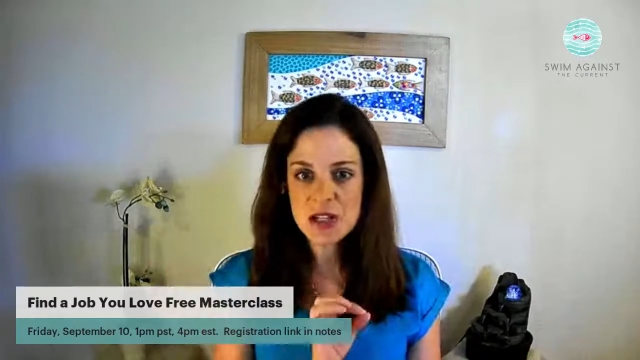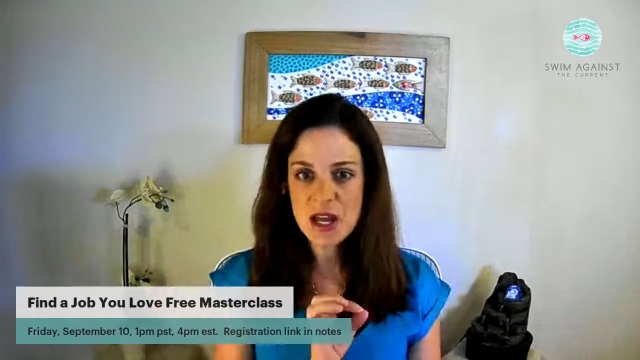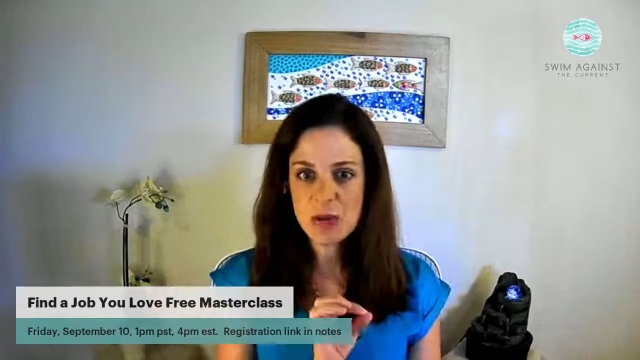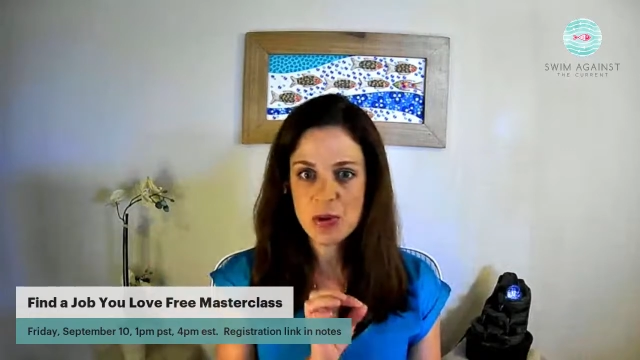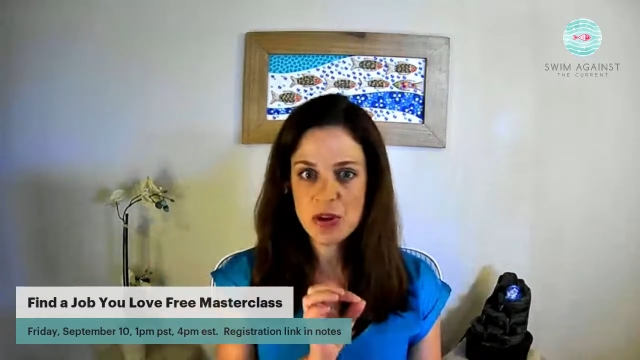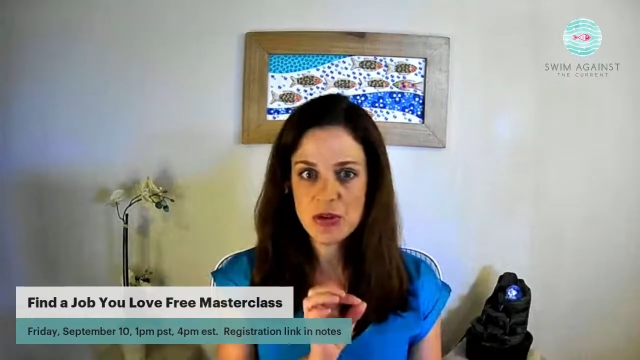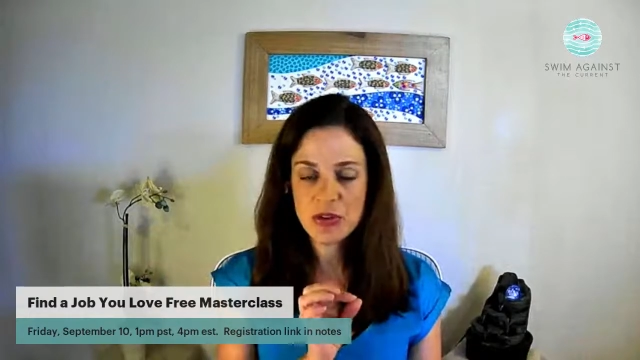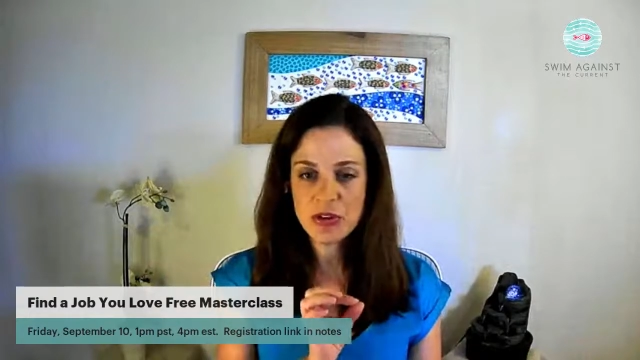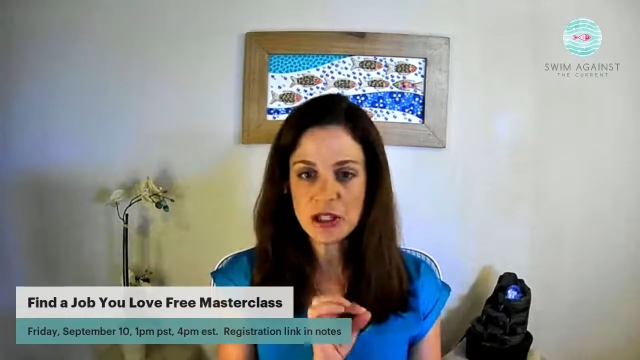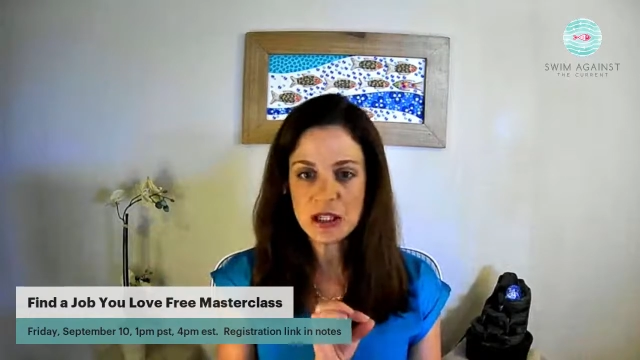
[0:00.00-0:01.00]
day where there's
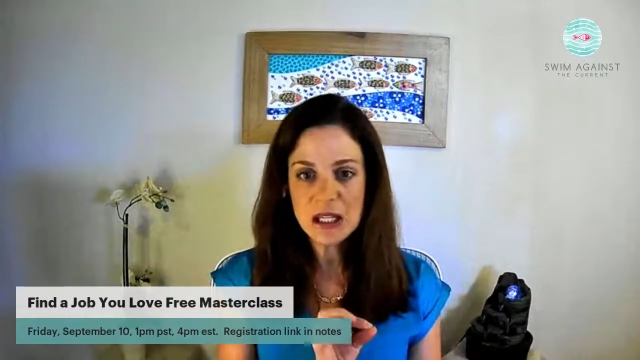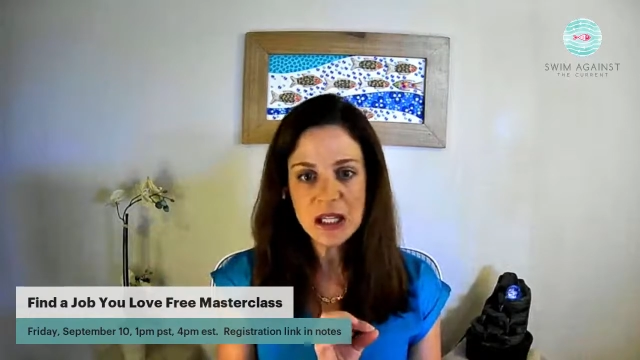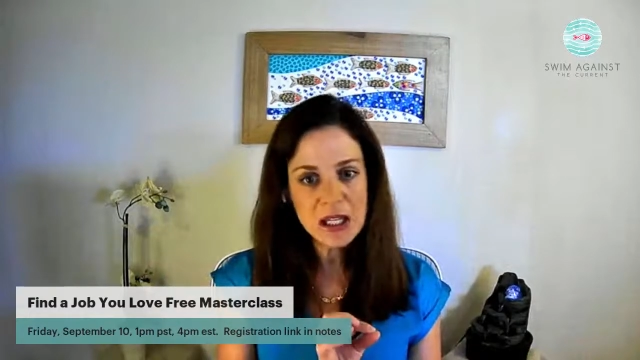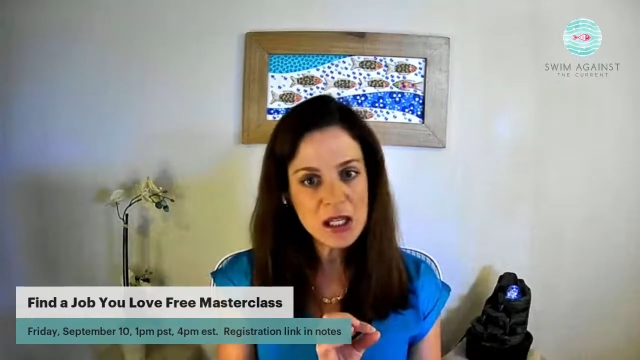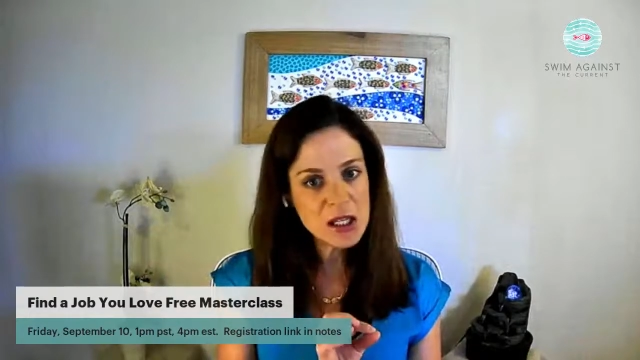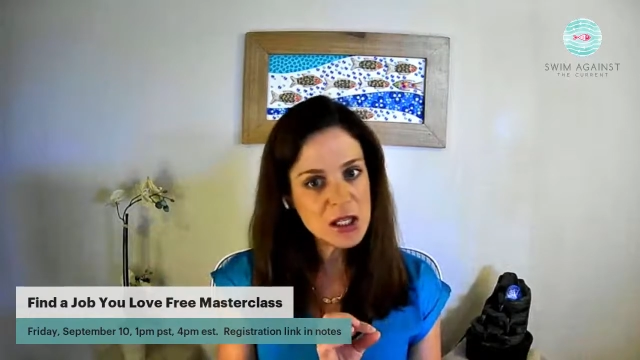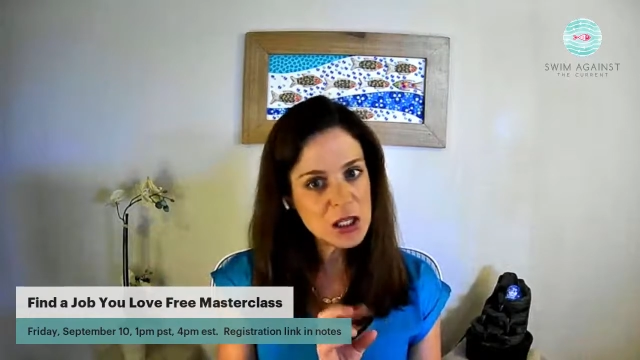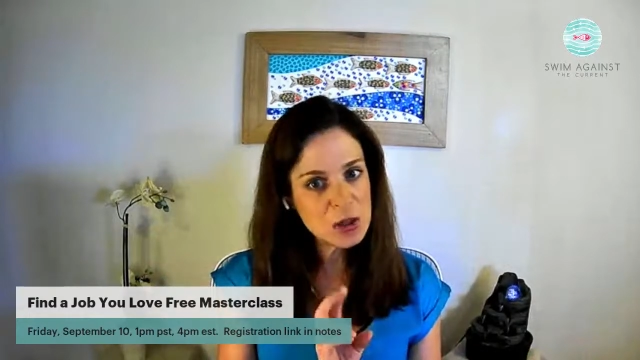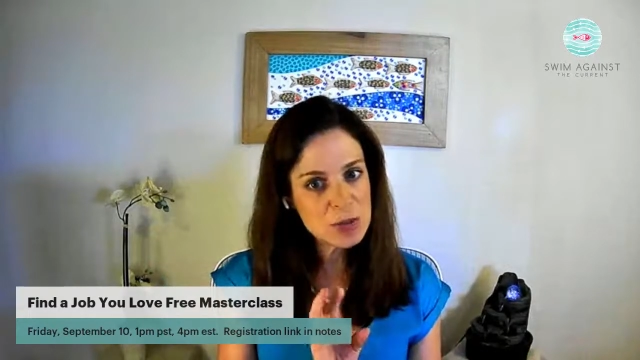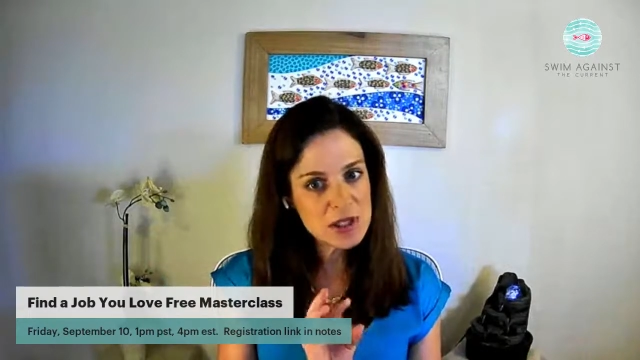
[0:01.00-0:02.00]
just a
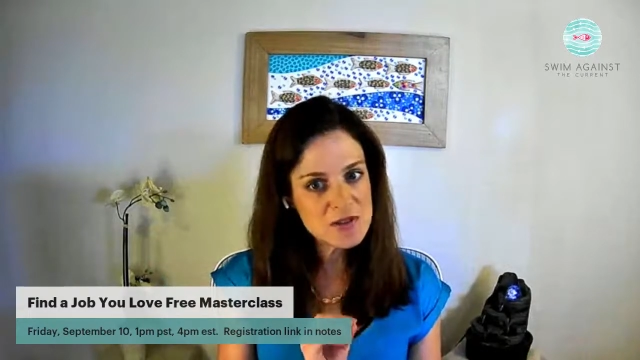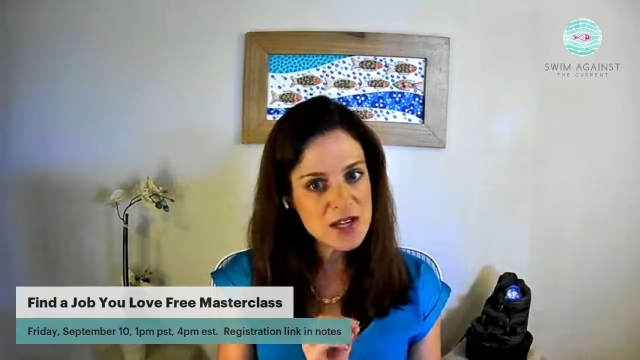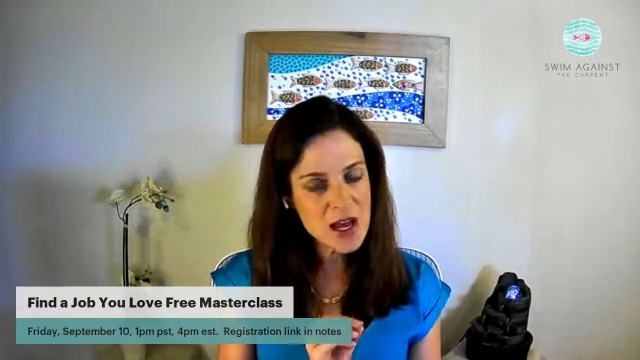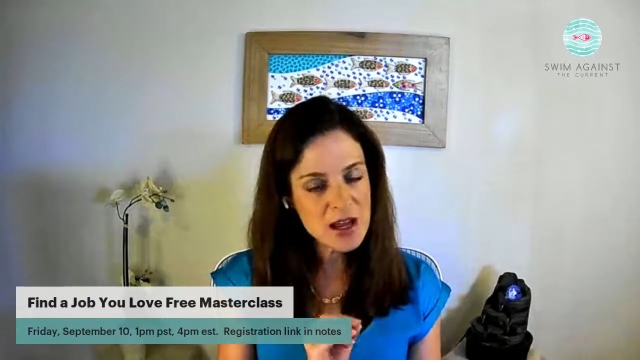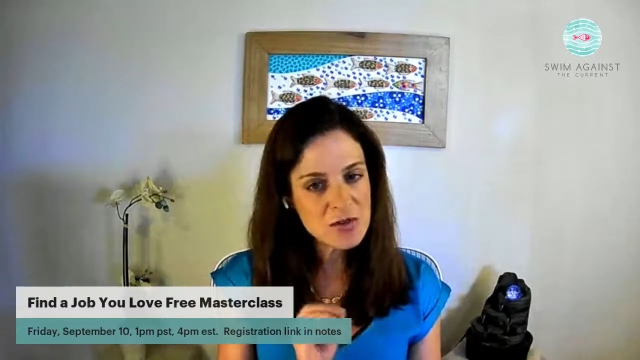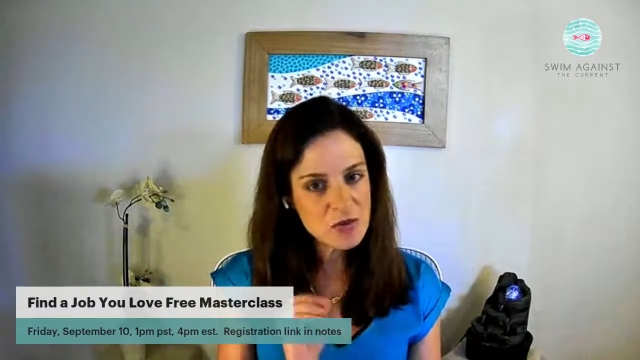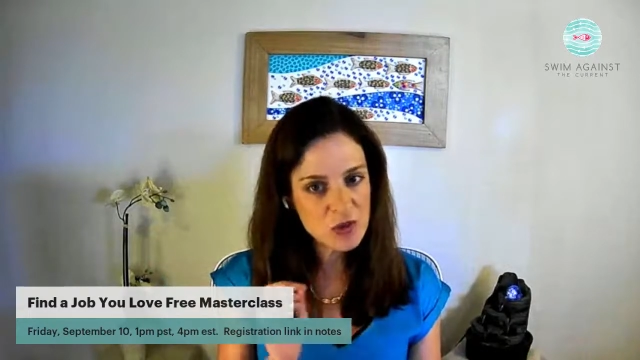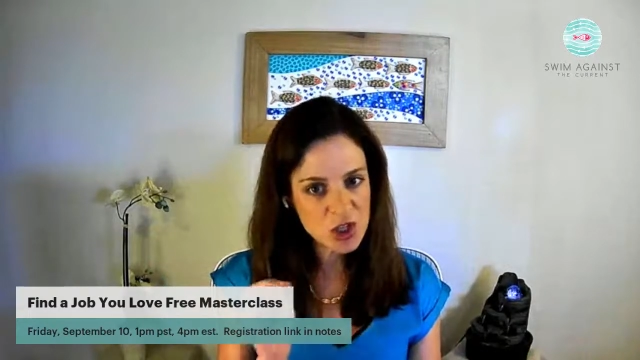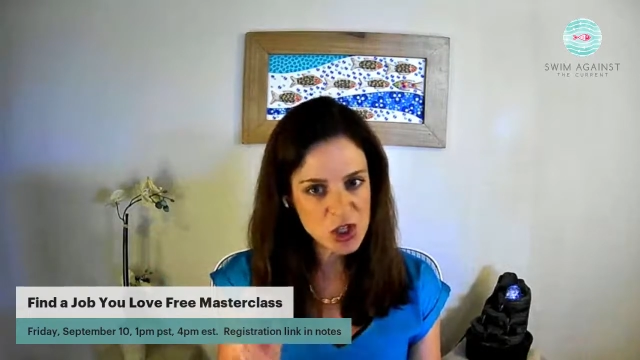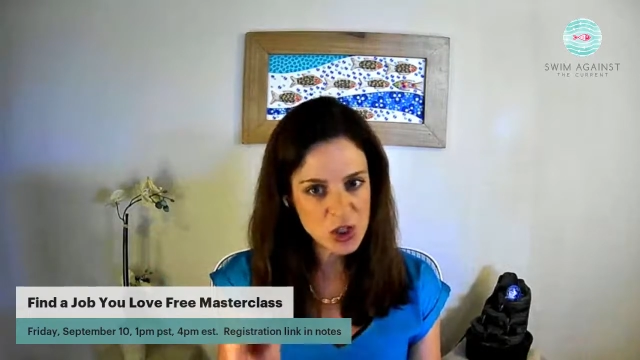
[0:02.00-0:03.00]
little bit of time
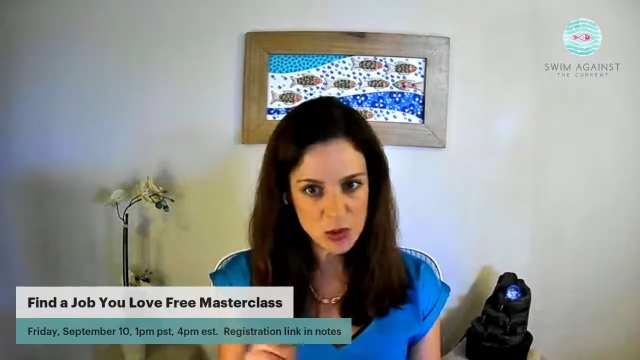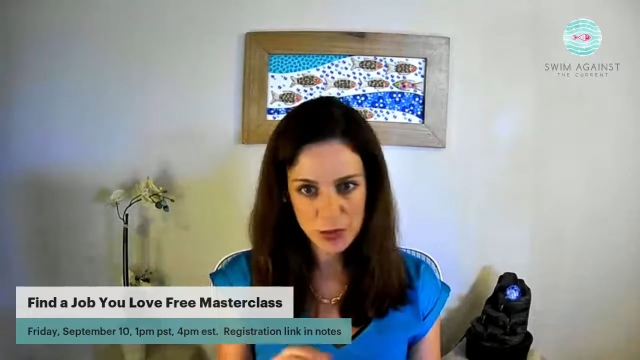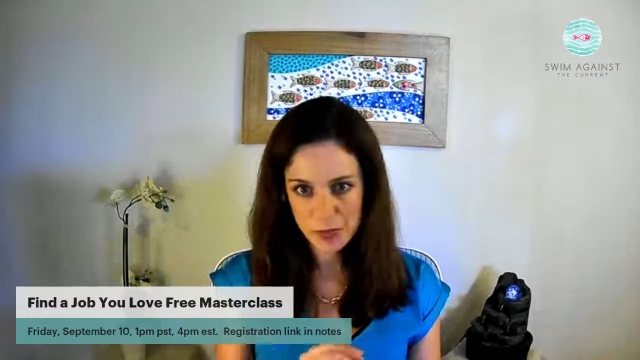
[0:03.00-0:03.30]
for you.